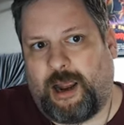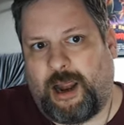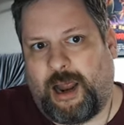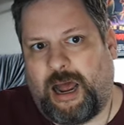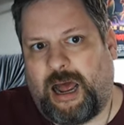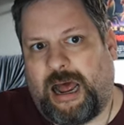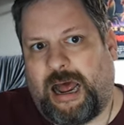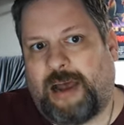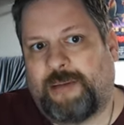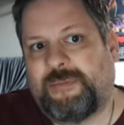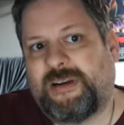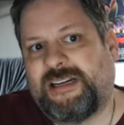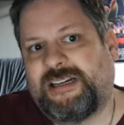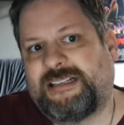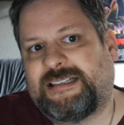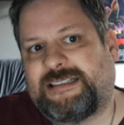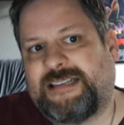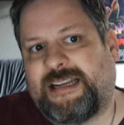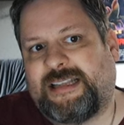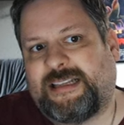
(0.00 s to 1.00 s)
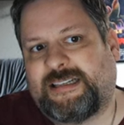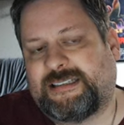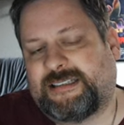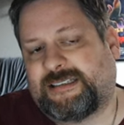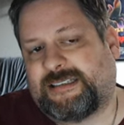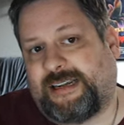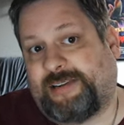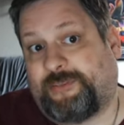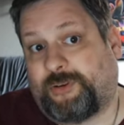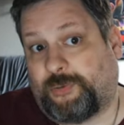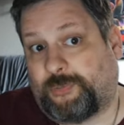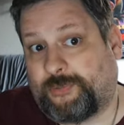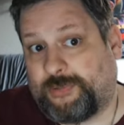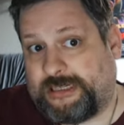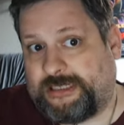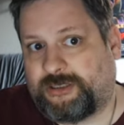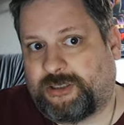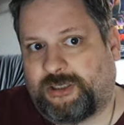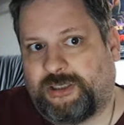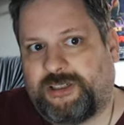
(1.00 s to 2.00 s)
I'm going to say this because I haven't
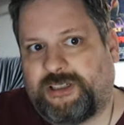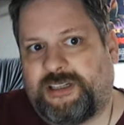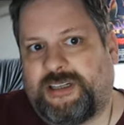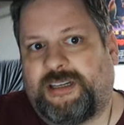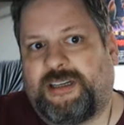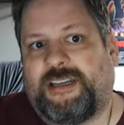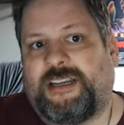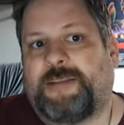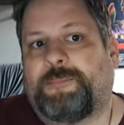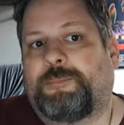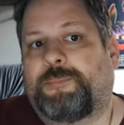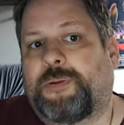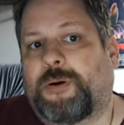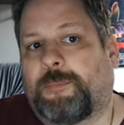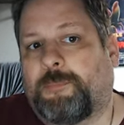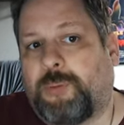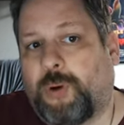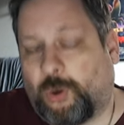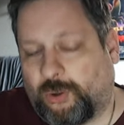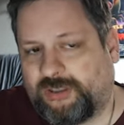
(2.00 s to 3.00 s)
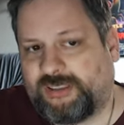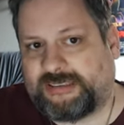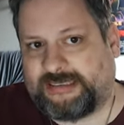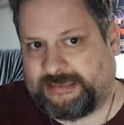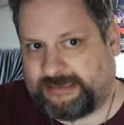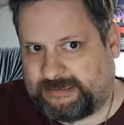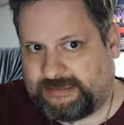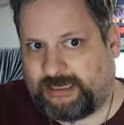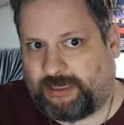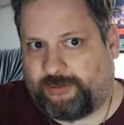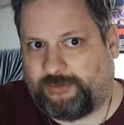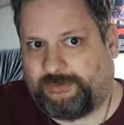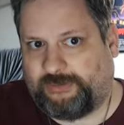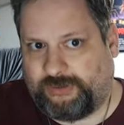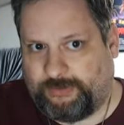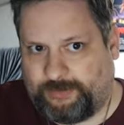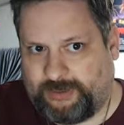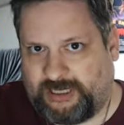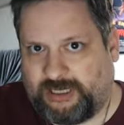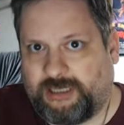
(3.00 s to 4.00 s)
researched it. It purports itself
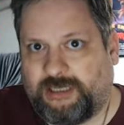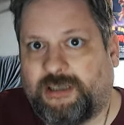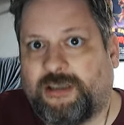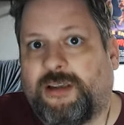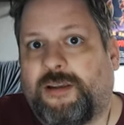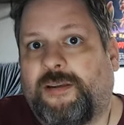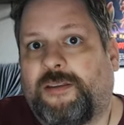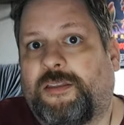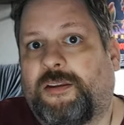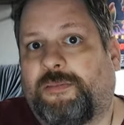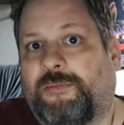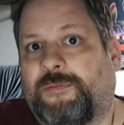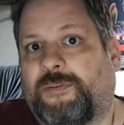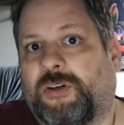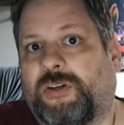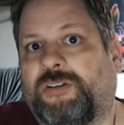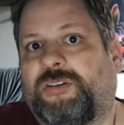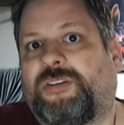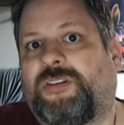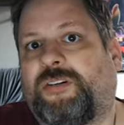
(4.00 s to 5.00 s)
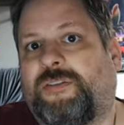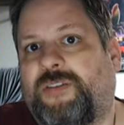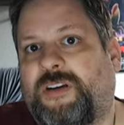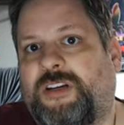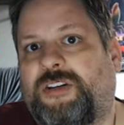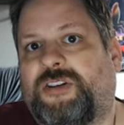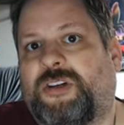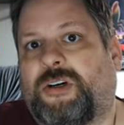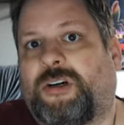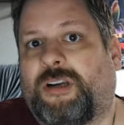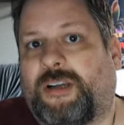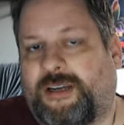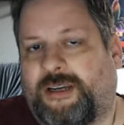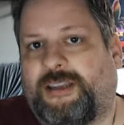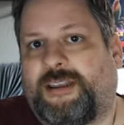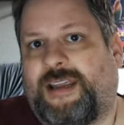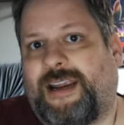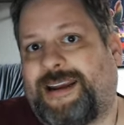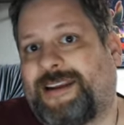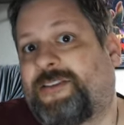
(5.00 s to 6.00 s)
to be the first
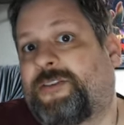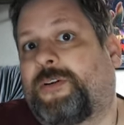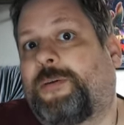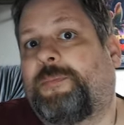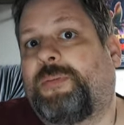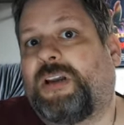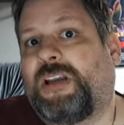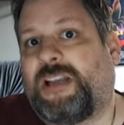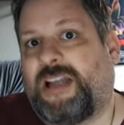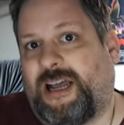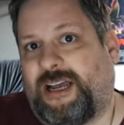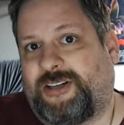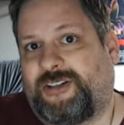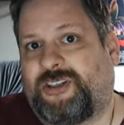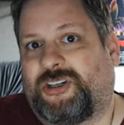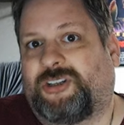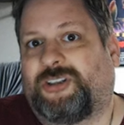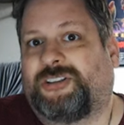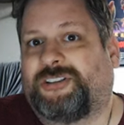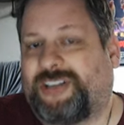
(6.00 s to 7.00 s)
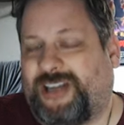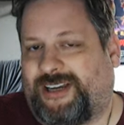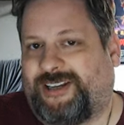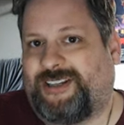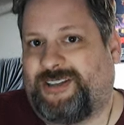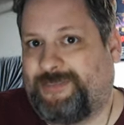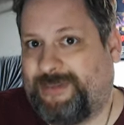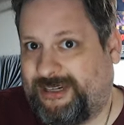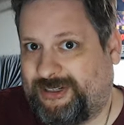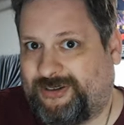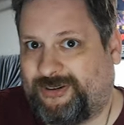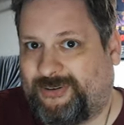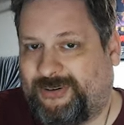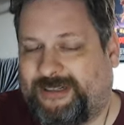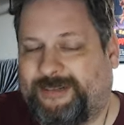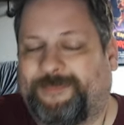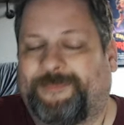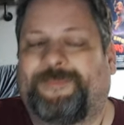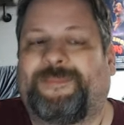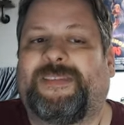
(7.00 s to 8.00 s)
feature-length anthropological
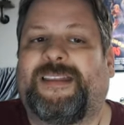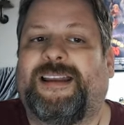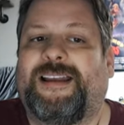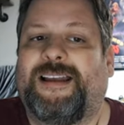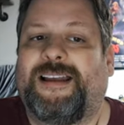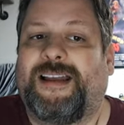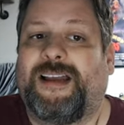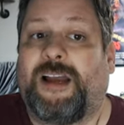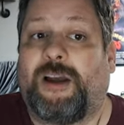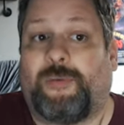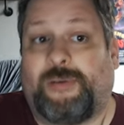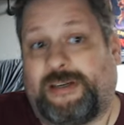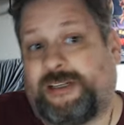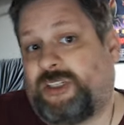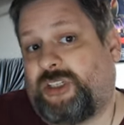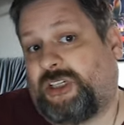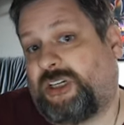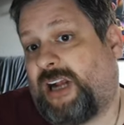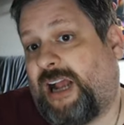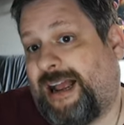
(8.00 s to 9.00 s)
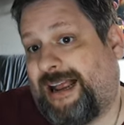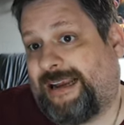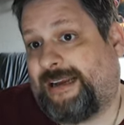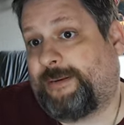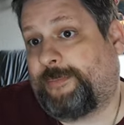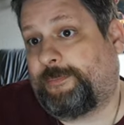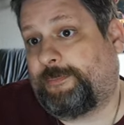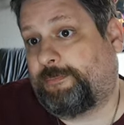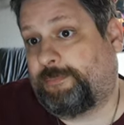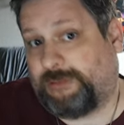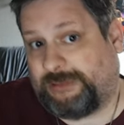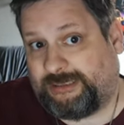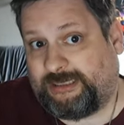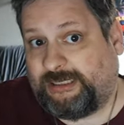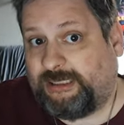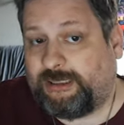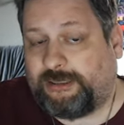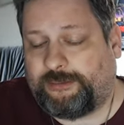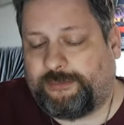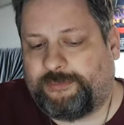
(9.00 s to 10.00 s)
documentary, which I
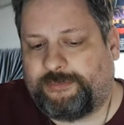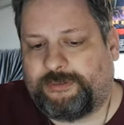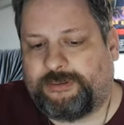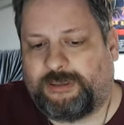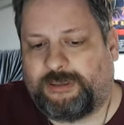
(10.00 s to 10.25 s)
believe.